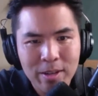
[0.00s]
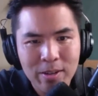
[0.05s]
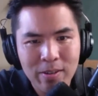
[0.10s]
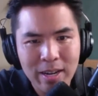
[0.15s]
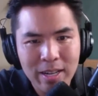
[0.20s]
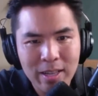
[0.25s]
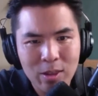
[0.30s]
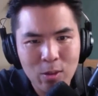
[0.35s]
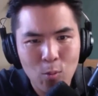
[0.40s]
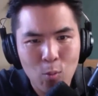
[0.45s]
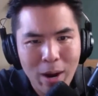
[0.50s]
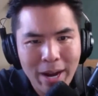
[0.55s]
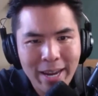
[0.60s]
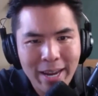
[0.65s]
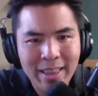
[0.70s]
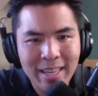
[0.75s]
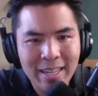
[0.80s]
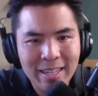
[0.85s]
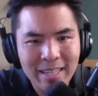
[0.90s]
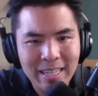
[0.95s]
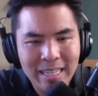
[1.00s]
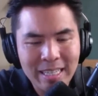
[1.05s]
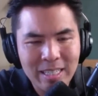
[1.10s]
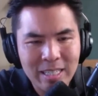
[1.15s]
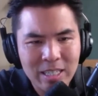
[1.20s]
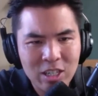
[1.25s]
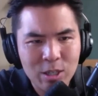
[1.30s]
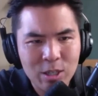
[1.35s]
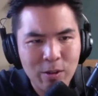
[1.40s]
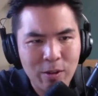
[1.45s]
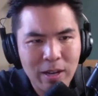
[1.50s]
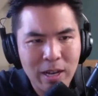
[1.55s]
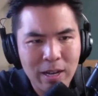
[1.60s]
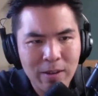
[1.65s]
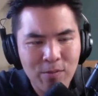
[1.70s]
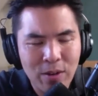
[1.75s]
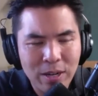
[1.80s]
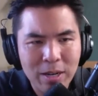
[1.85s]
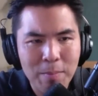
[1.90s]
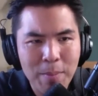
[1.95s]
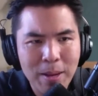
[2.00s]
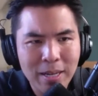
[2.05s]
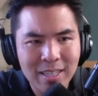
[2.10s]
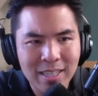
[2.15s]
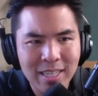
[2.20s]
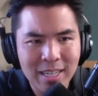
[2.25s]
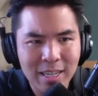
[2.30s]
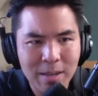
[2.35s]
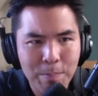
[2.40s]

Right? The way that it's just fundamentally